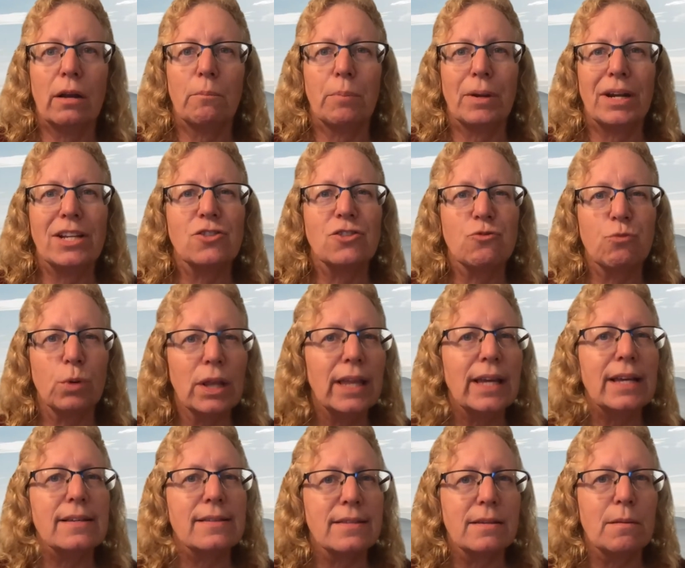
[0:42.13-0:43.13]
but it's really
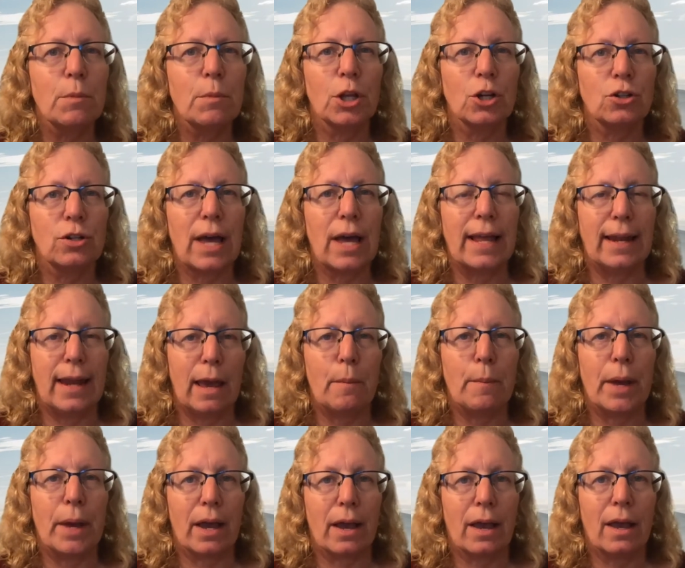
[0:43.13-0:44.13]
a similar
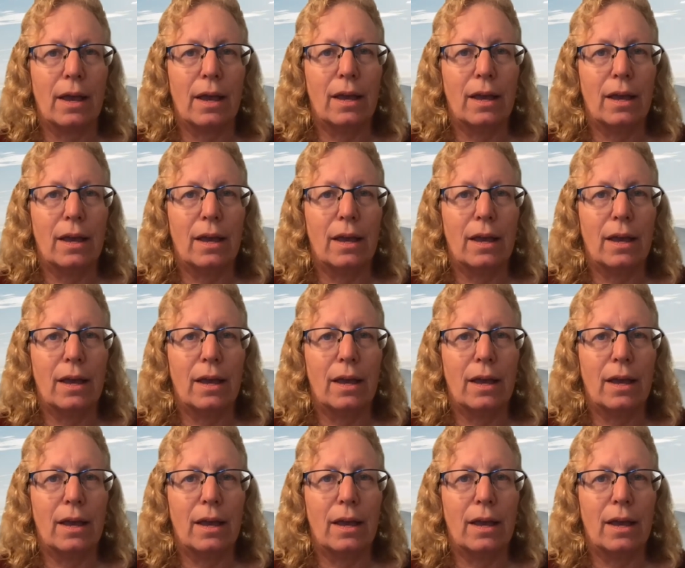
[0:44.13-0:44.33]
dynamic.